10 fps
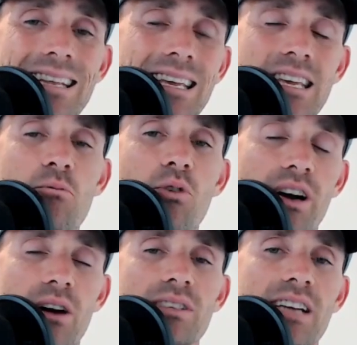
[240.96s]
the key
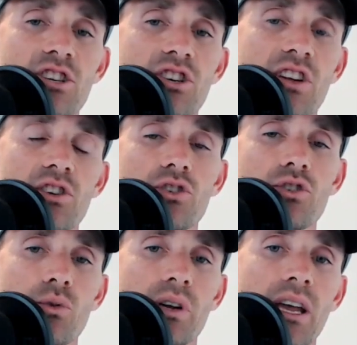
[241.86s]
workout sessions that you're
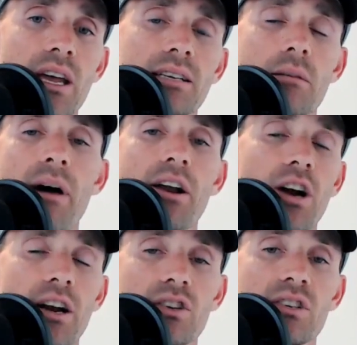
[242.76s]
doing to
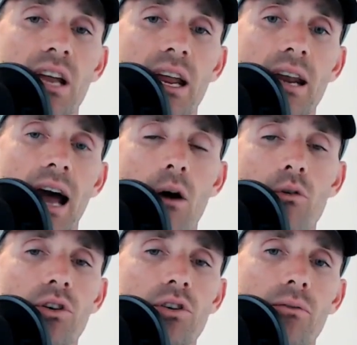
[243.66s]
better understand how
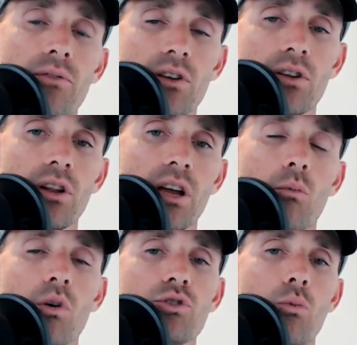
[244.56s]
you're going to feel and
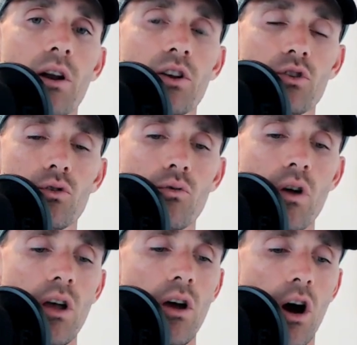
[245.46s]
what you want to do
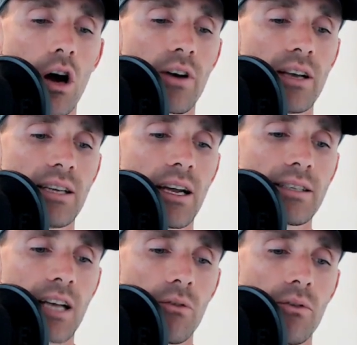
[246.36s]
on race day
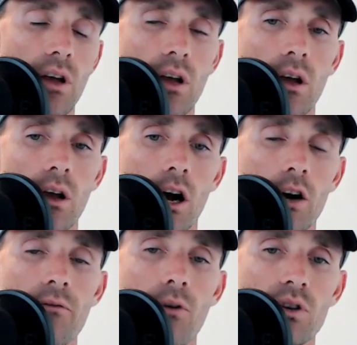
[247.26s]
itself. All
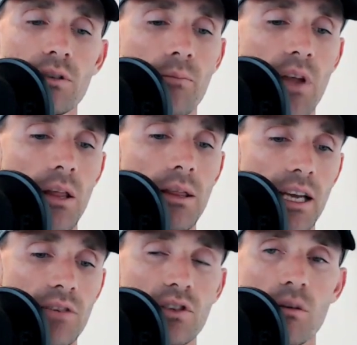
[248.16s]
right, folks,
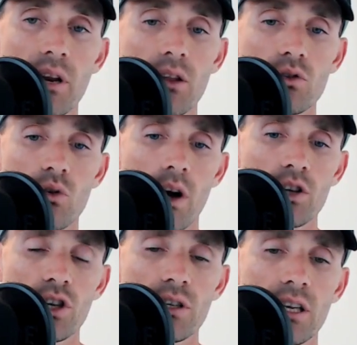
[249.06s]
thanks for submitting those
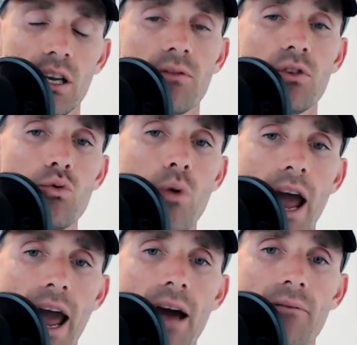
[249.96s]
questions. If you
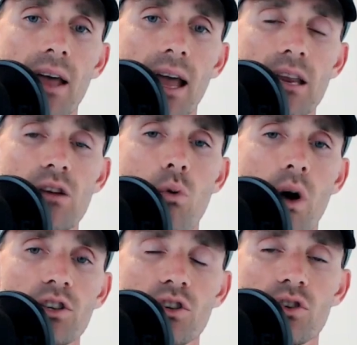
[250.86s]
have any
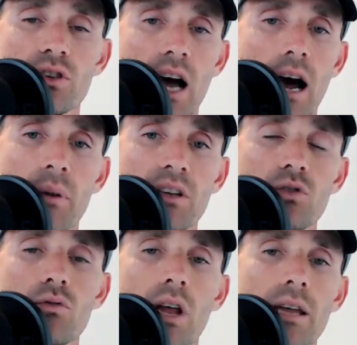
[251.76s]
questions or topics
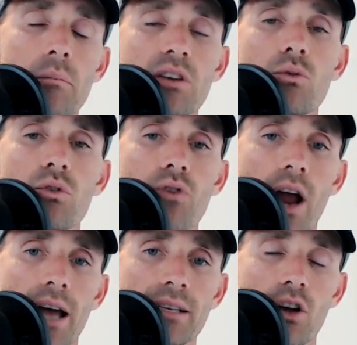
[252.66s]
you'd like me to
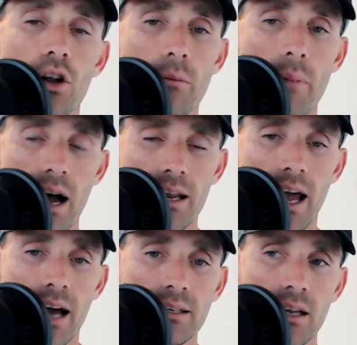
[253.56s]
address on the
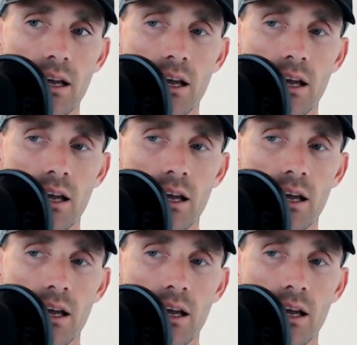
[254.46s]
podcast,